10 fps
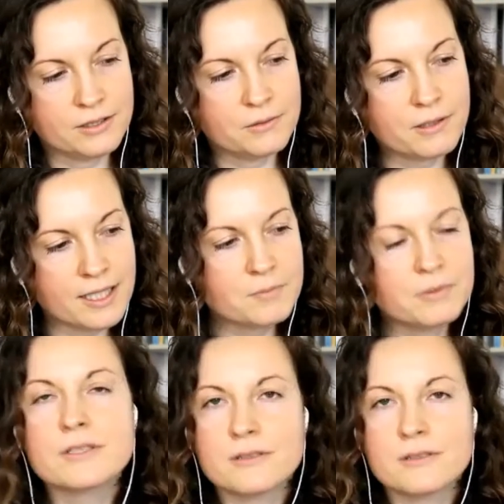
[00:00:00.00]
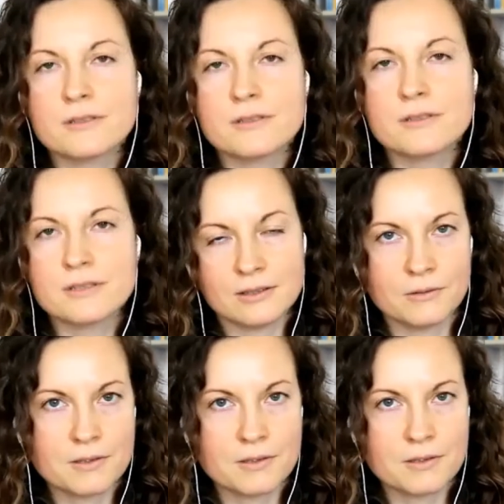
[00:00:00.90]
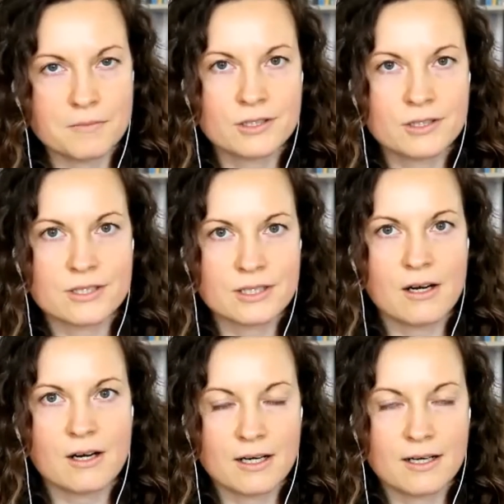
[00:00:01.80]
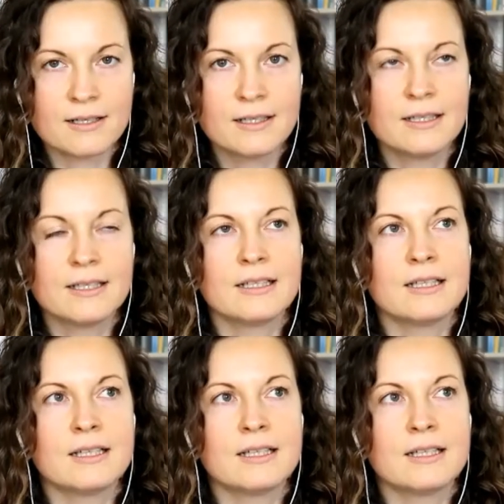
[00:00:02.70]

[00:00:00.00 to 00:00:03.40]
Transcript: you are able to see that your managers are